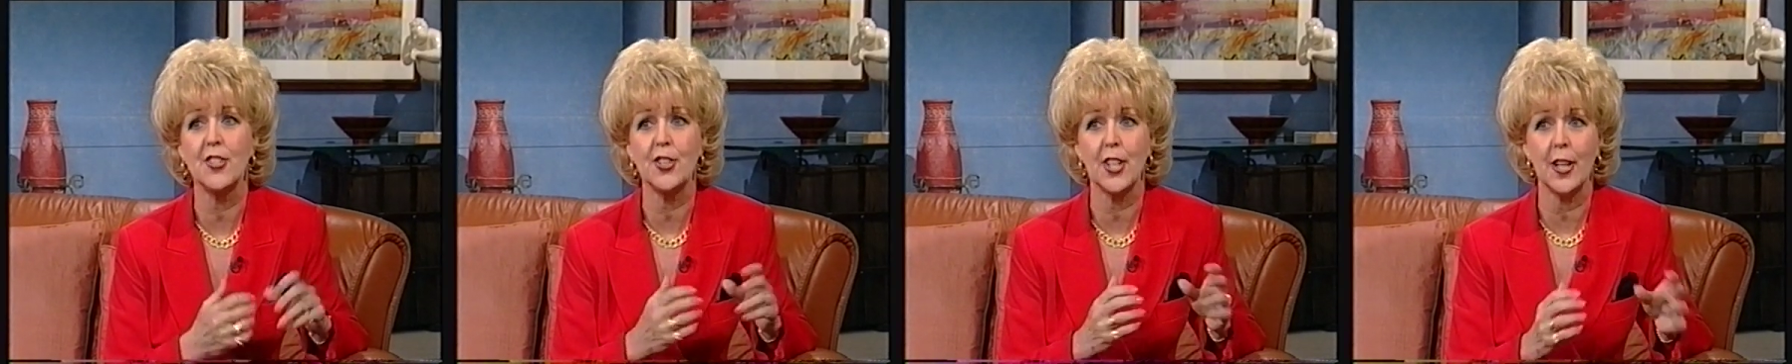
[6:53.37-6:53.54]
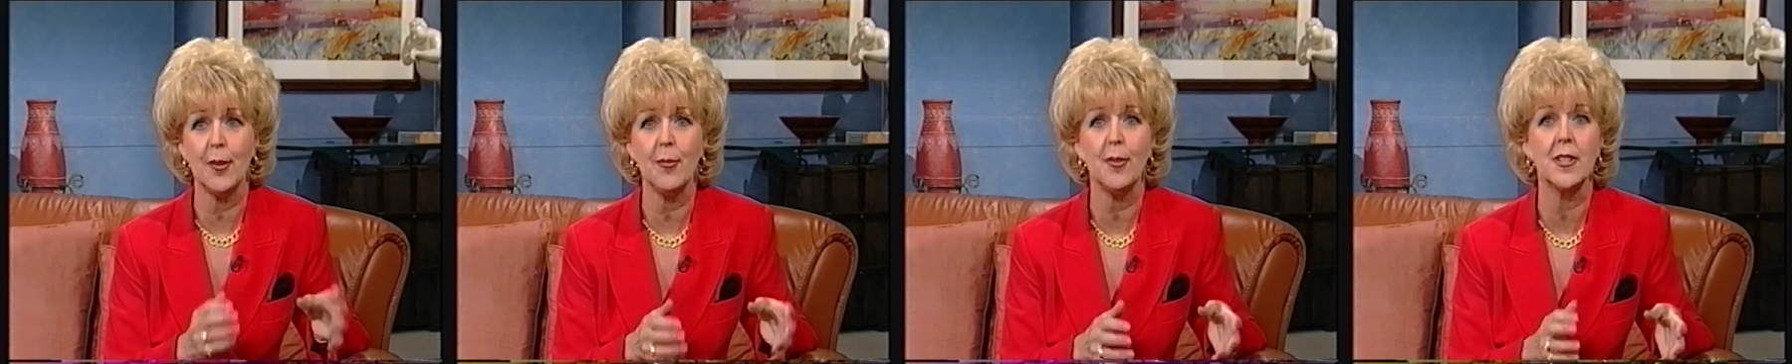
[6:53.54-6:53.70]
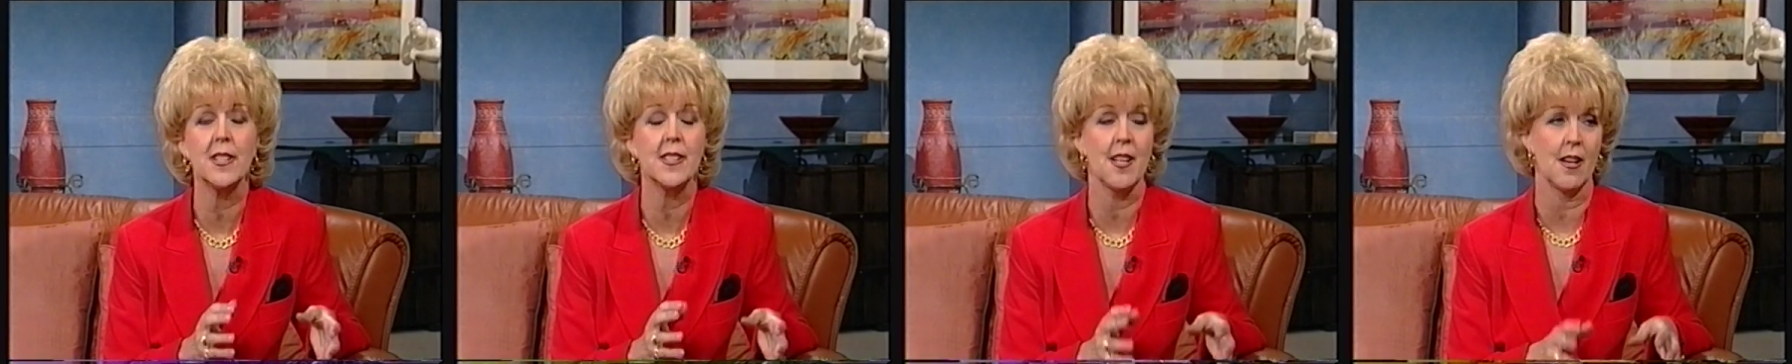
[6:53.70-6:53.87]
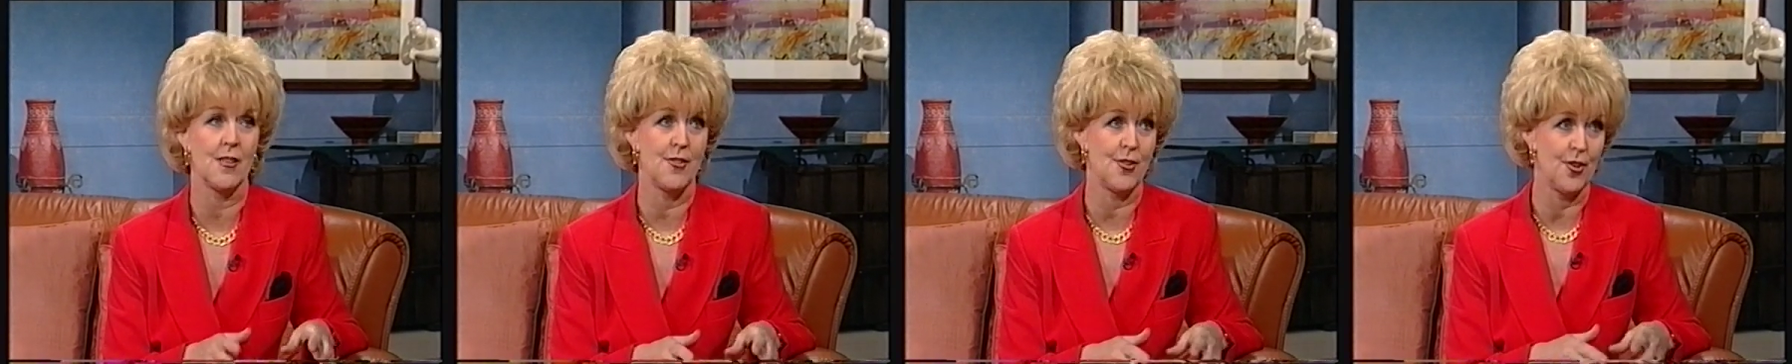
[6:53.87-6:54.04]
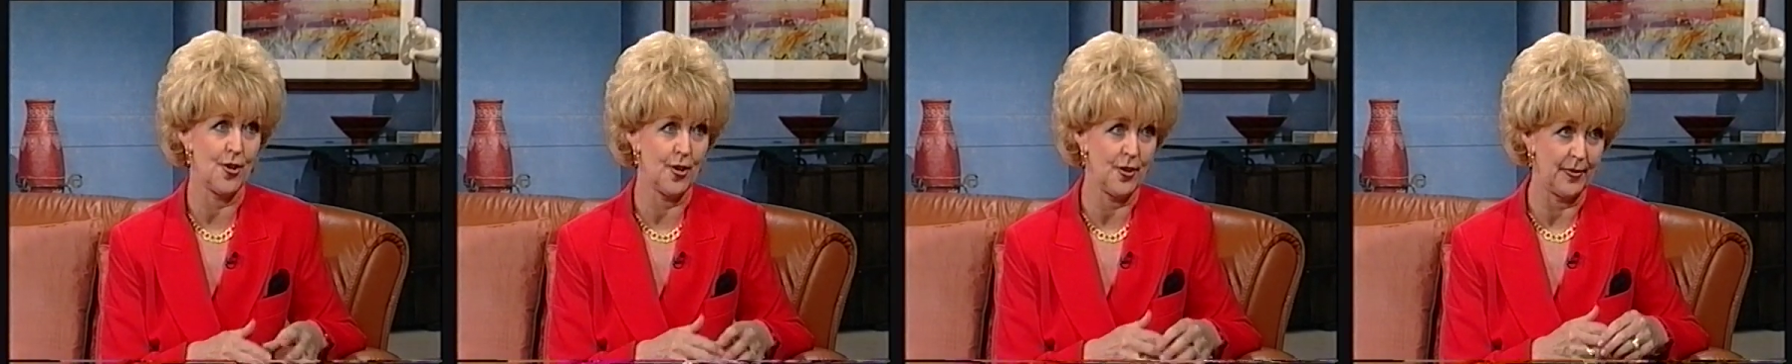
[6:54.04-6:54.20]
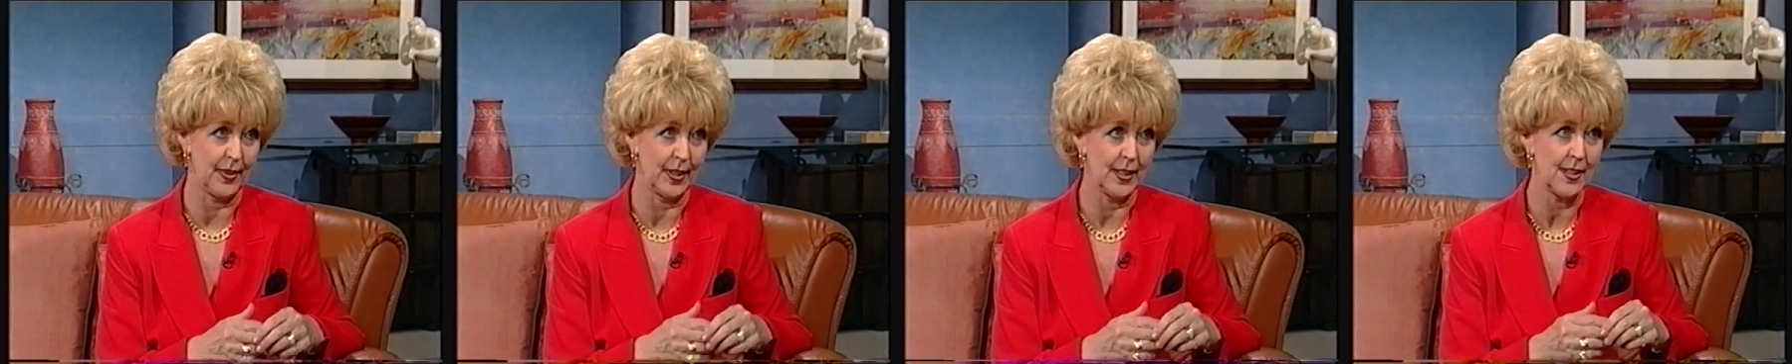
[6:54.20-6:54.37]
She was so
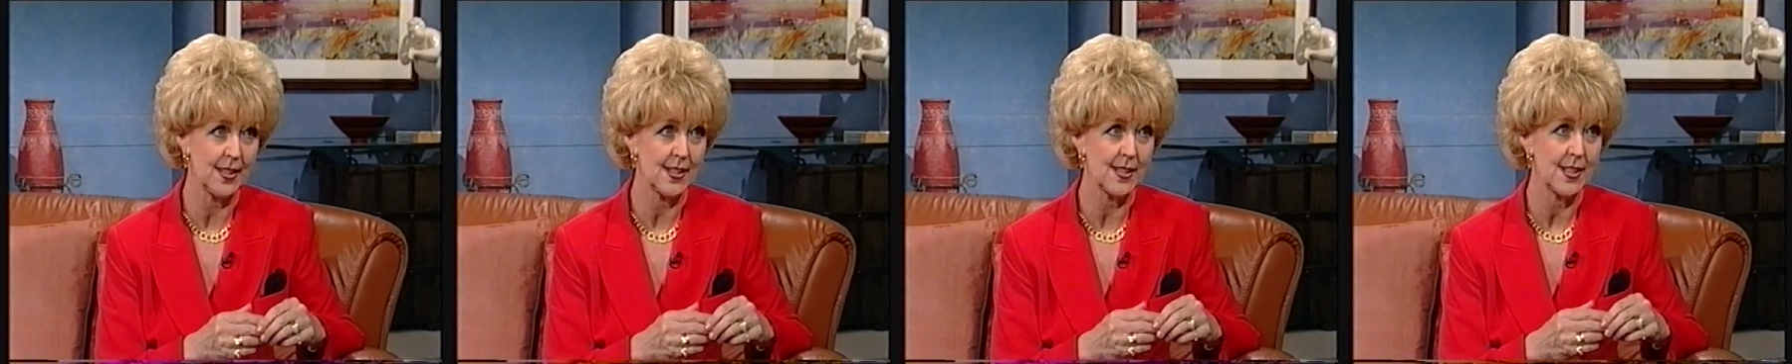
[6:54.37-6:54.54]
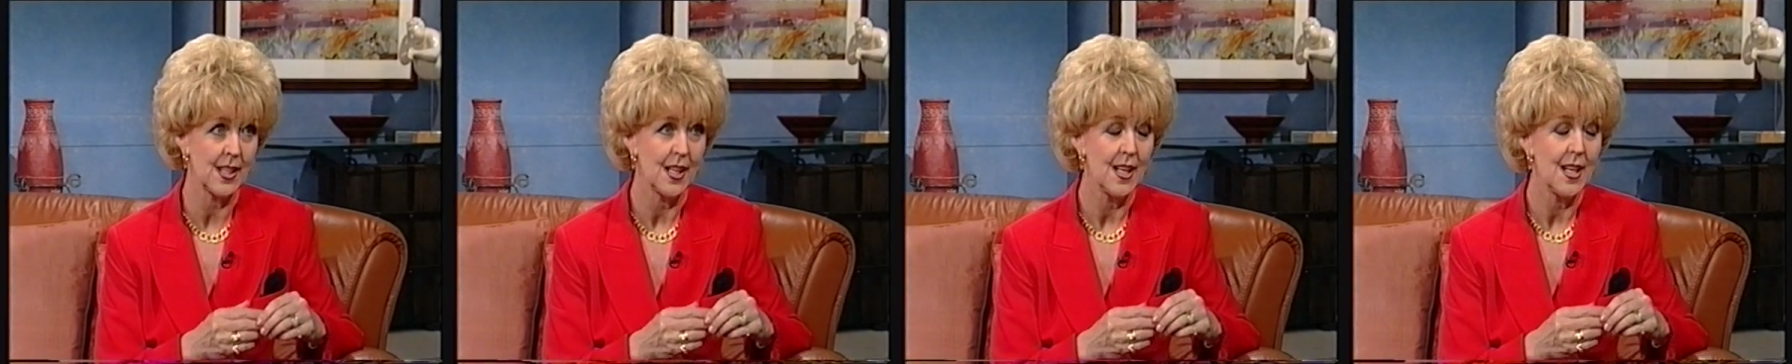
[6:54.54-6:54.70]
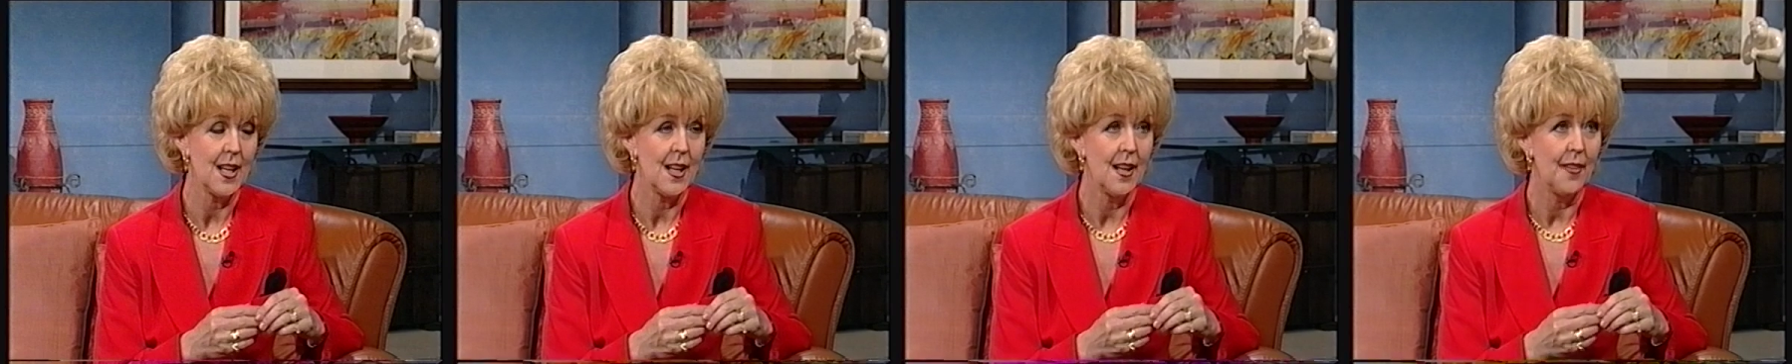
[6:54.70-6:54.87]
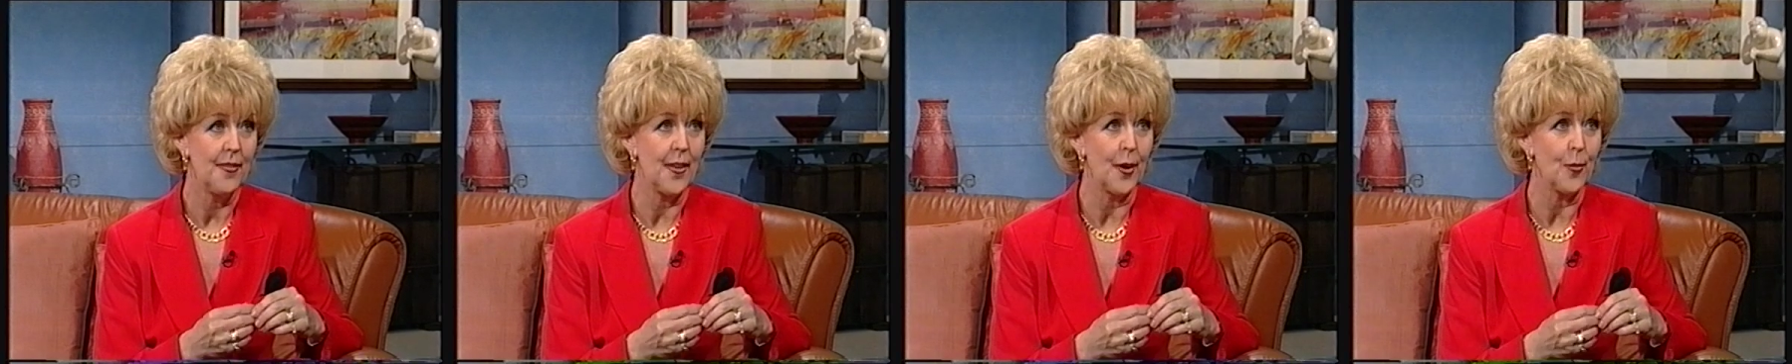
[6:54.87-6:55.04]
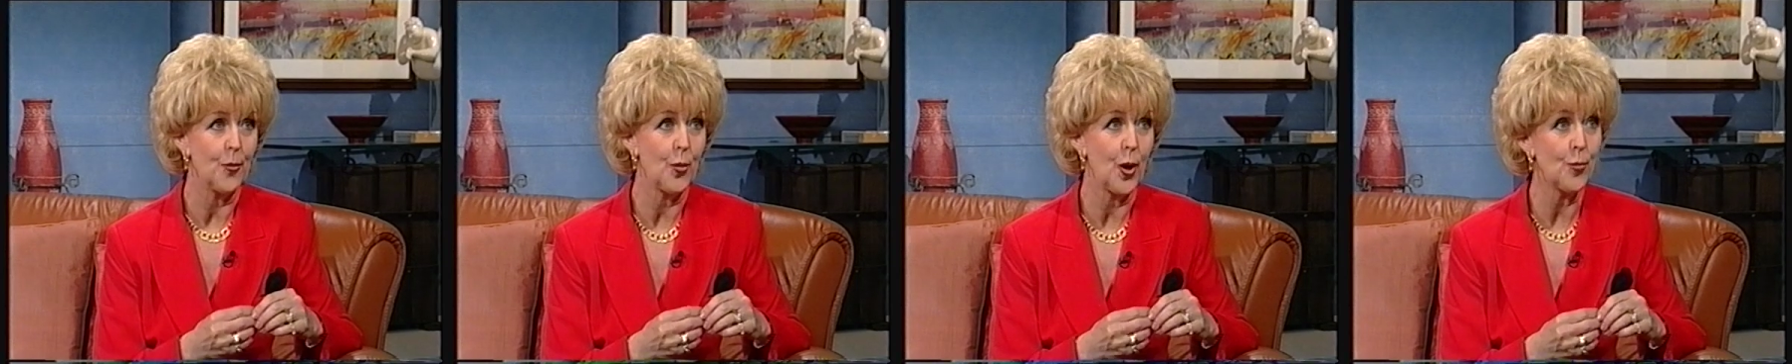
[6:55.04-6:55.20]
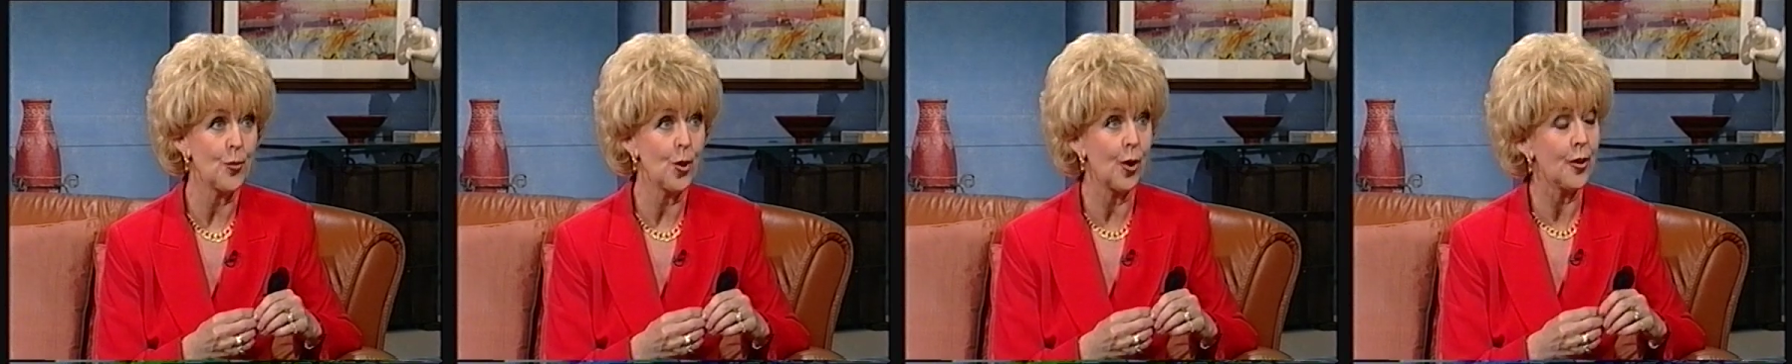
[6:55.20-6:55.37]
nervous
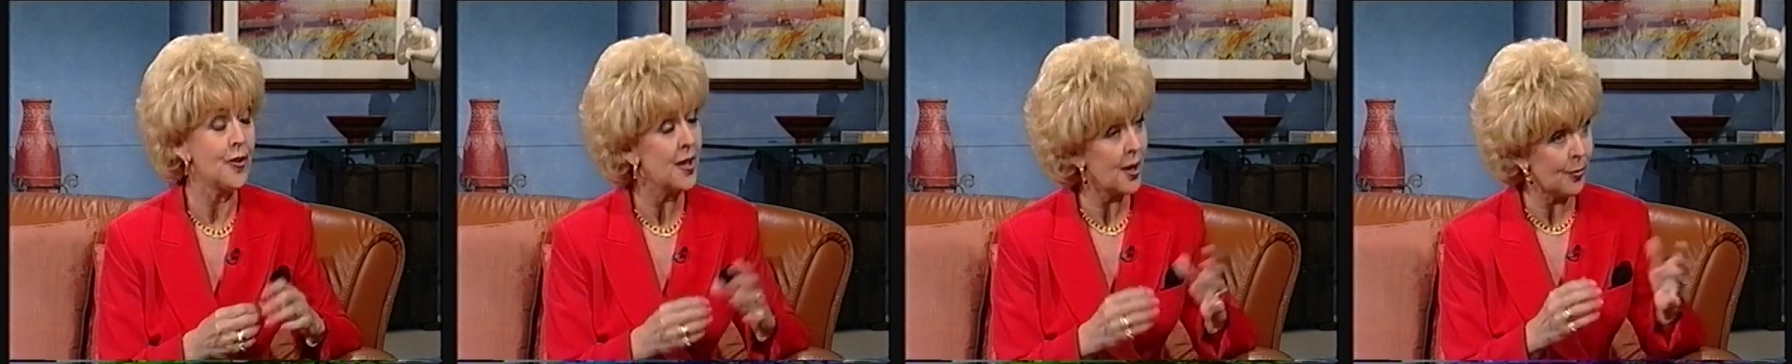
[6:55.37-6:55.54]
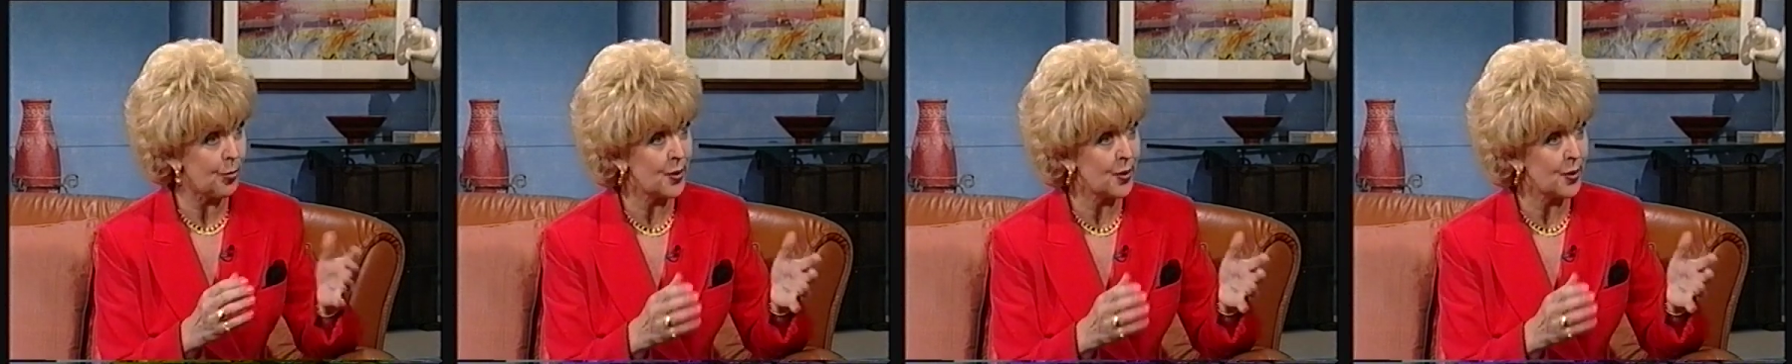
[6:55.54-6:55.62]
that when we are on...